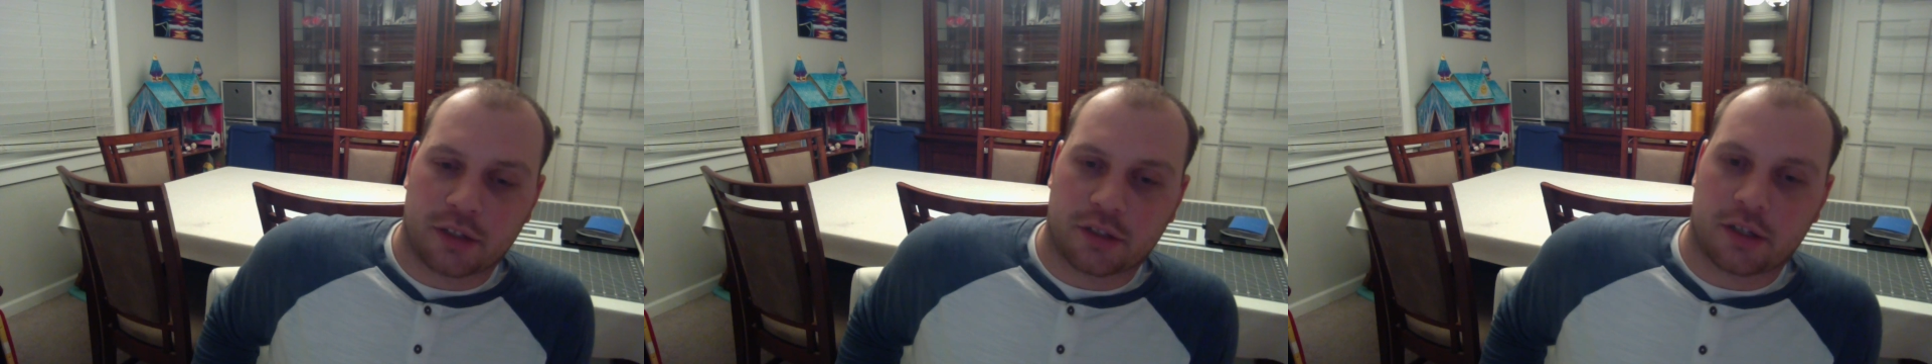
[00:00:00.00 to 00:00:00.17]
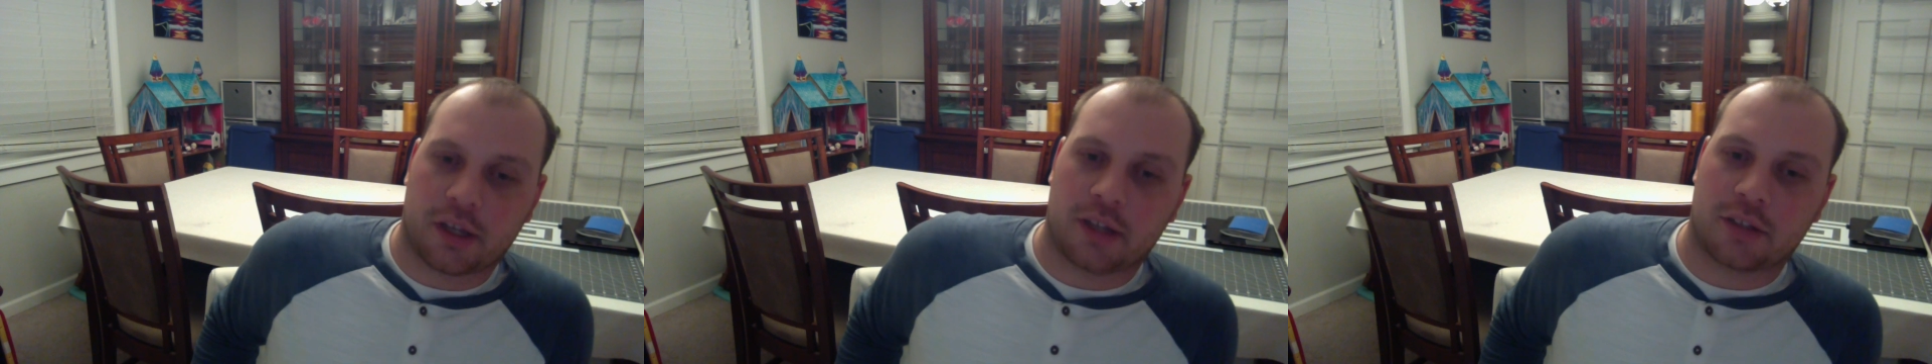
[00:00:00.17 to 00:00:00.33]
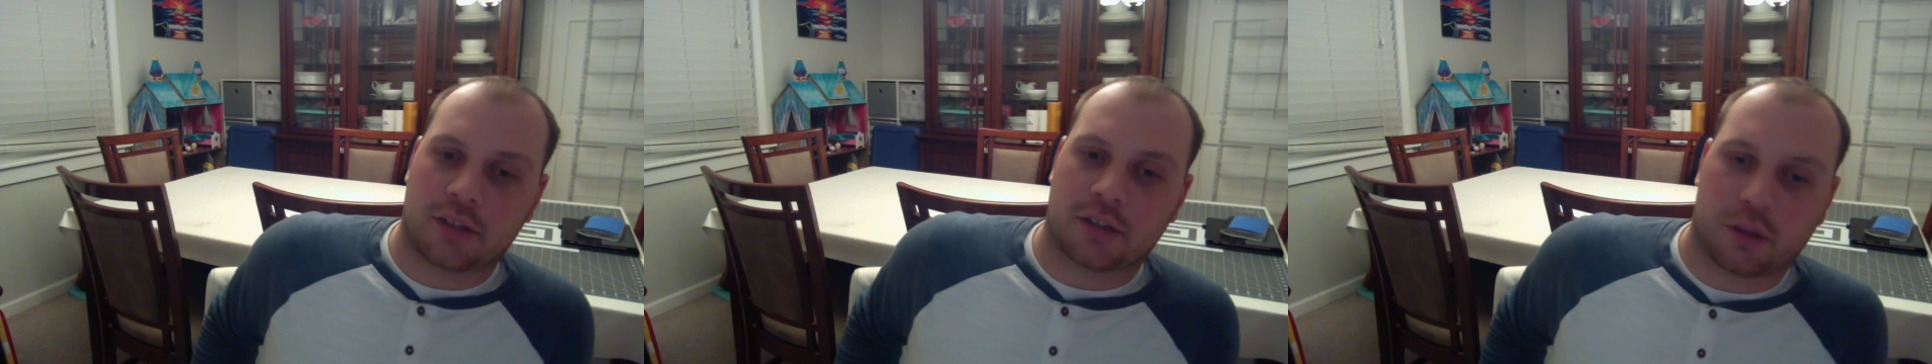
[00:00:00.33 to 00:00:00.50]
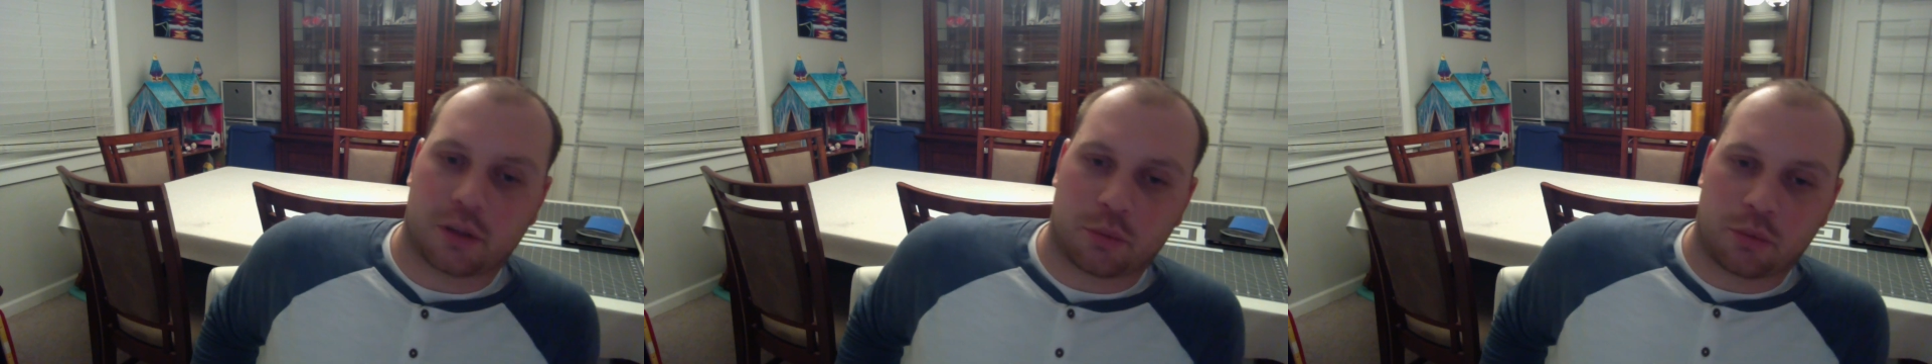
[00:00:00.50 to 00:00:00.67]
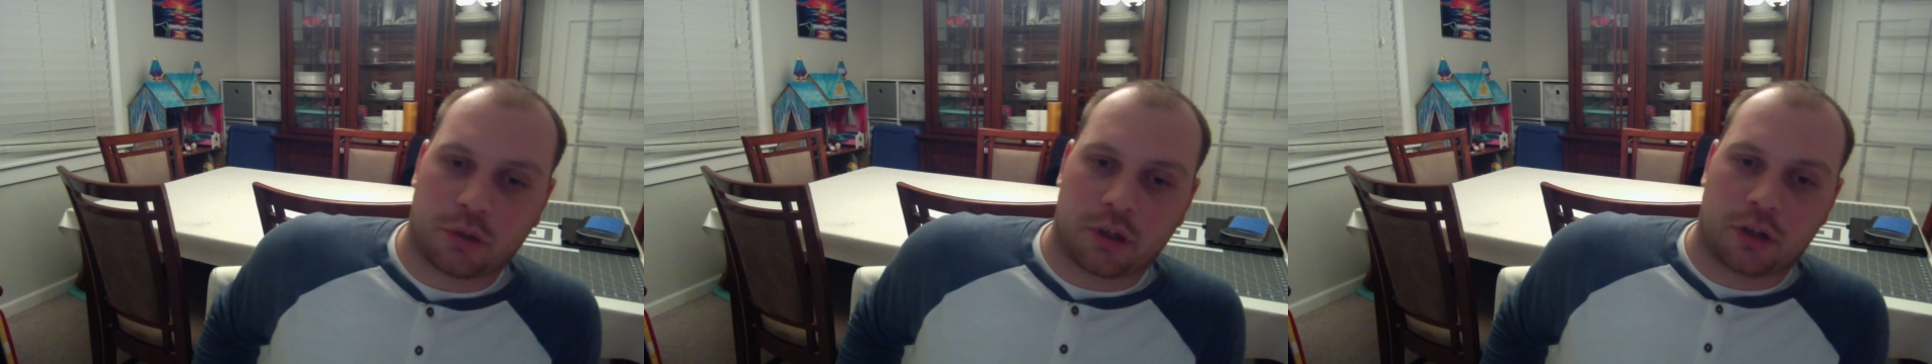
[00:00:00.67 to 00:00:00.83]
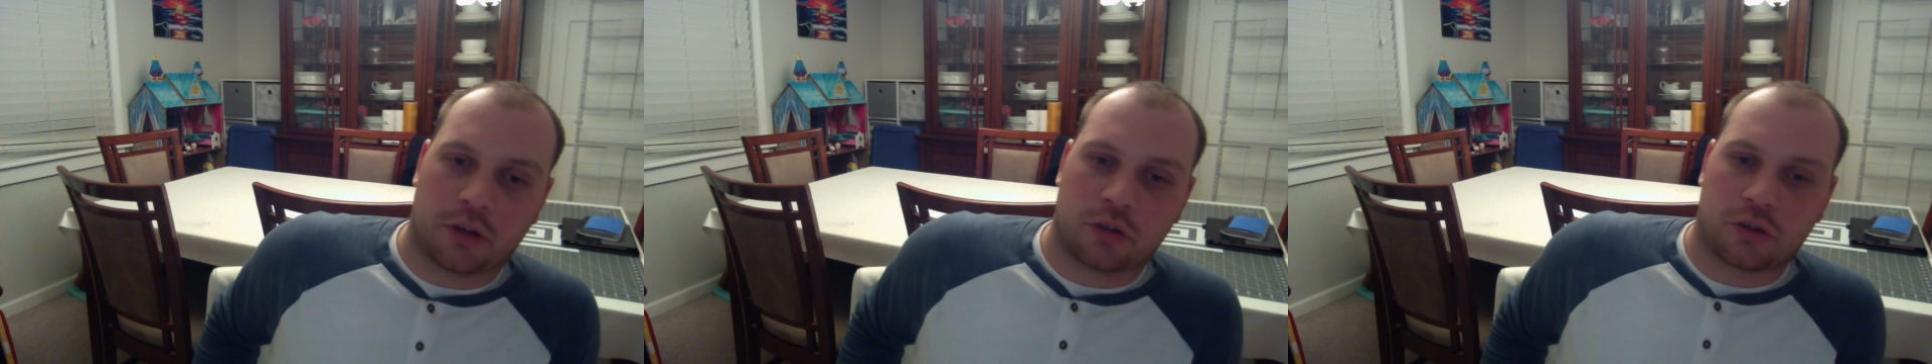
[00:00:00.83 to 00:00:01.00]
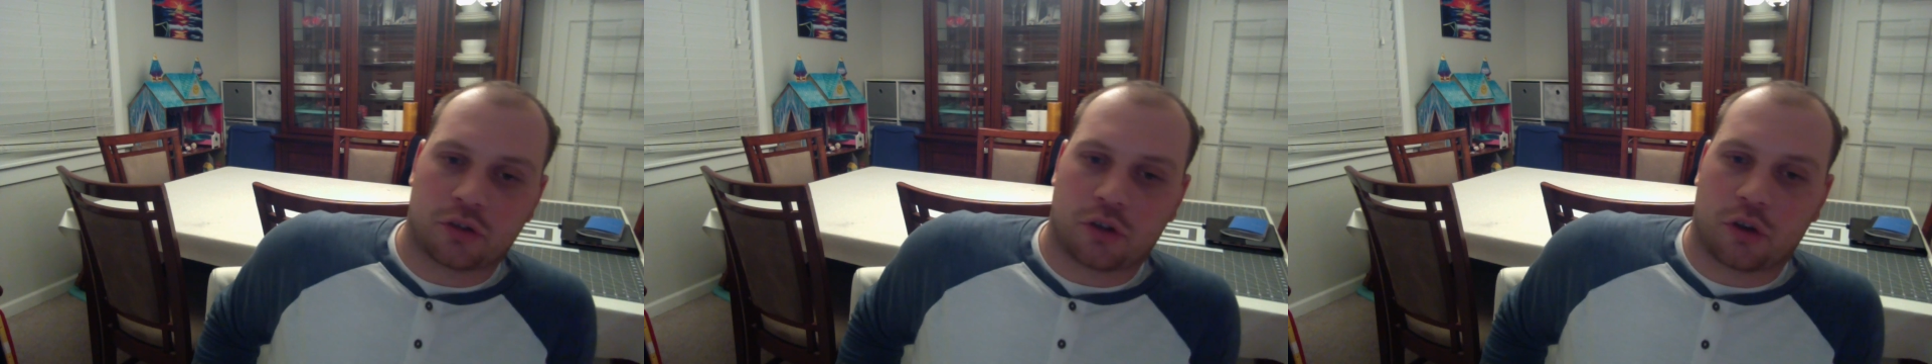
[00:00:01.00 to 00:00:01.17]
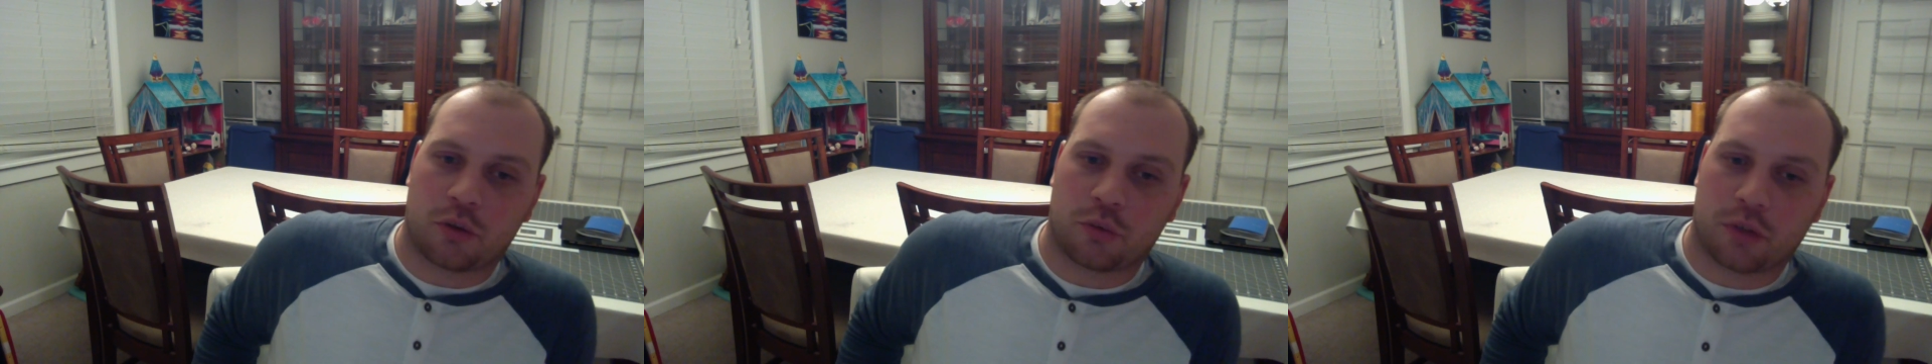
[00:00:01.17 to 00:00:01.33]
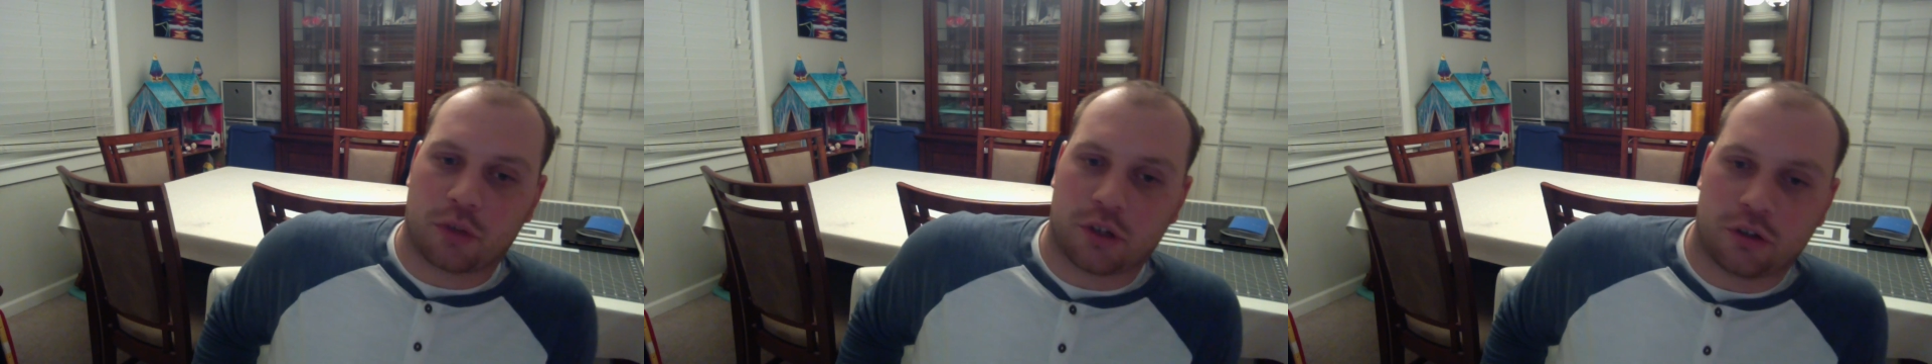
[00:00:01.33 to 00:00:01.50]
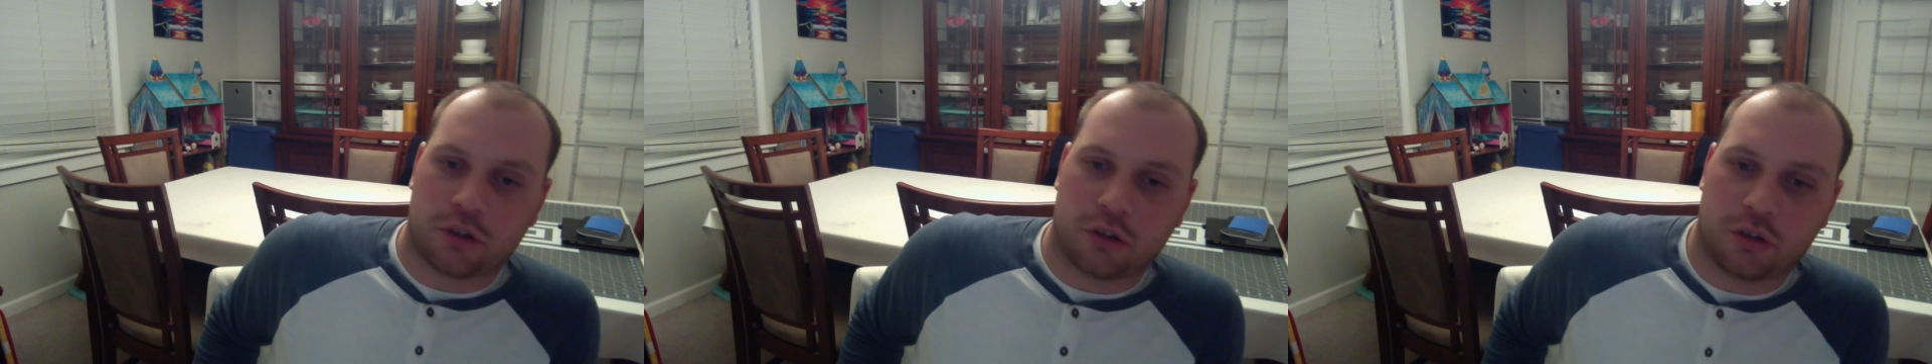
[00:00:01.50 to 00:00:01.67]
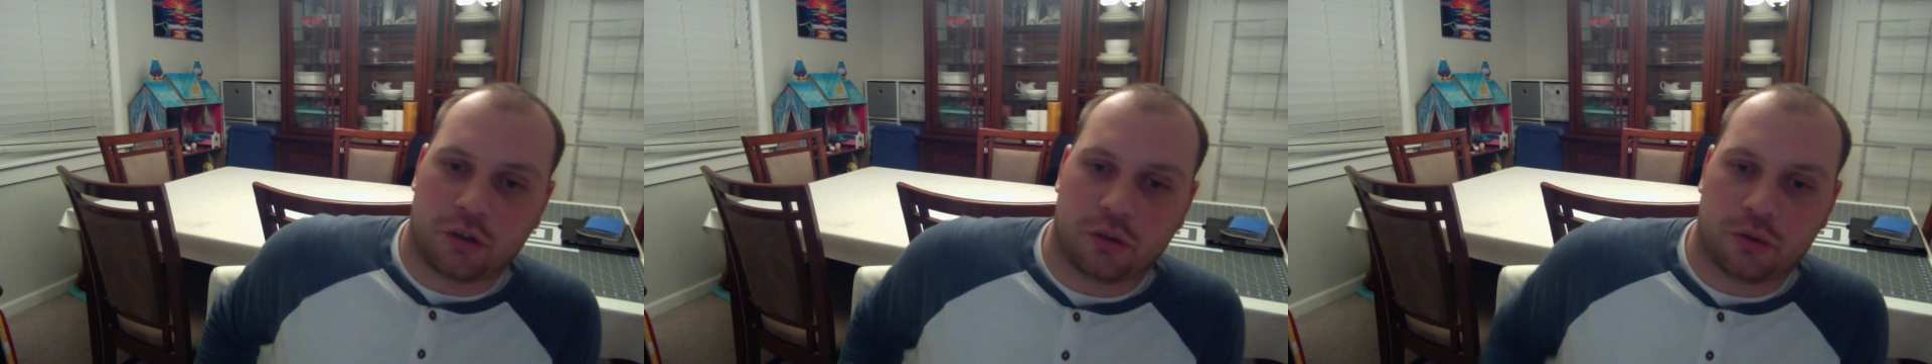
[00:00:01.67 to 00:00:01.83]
tests that the picoscope can do.